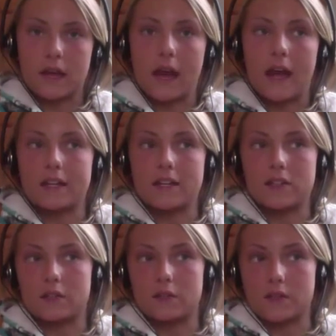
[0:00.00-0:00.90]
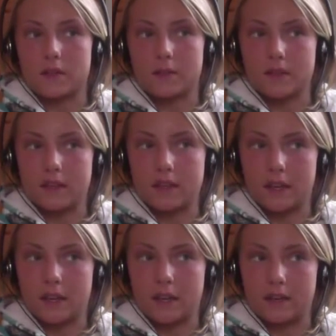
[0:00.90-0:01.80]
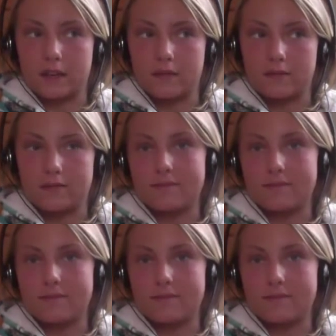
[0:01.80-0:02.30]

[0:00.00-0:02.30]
I need to do something and